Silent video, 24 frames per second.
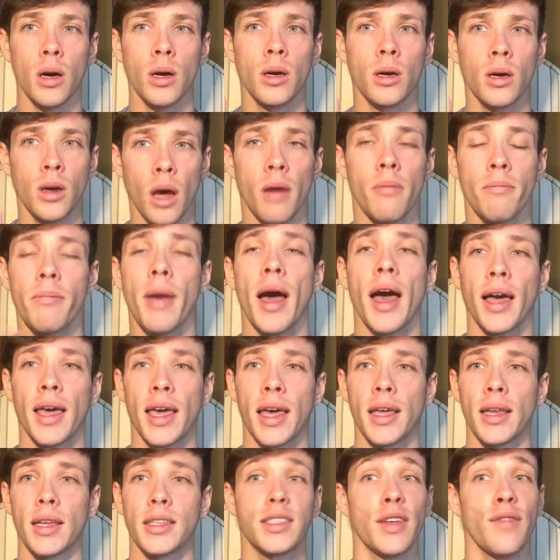come back
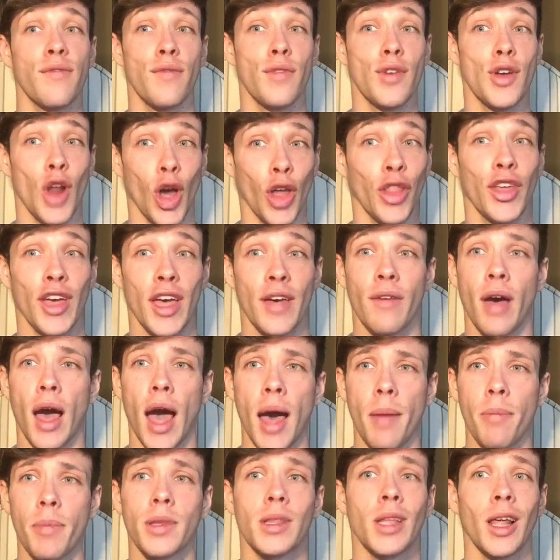in as if nothing ever
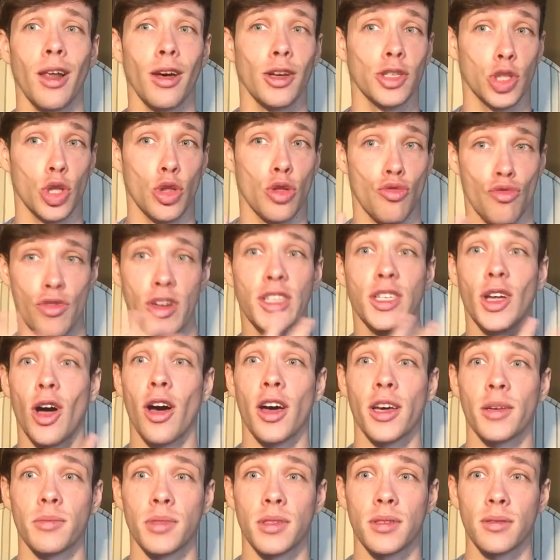happened the last 3
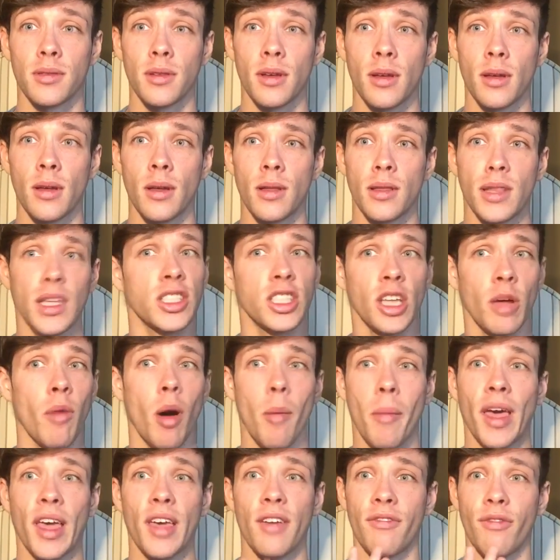times. This time I'll
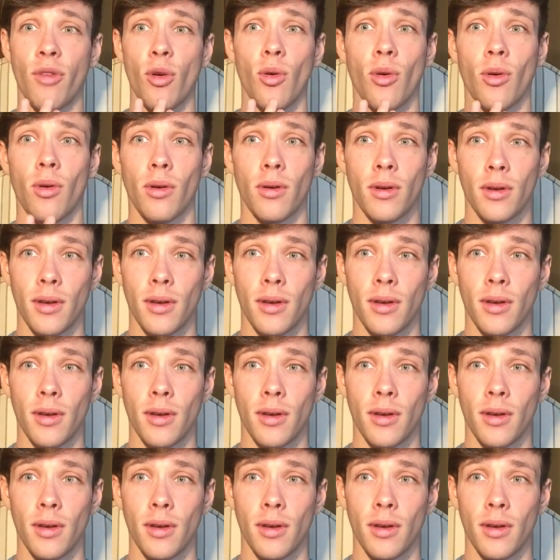make it 4.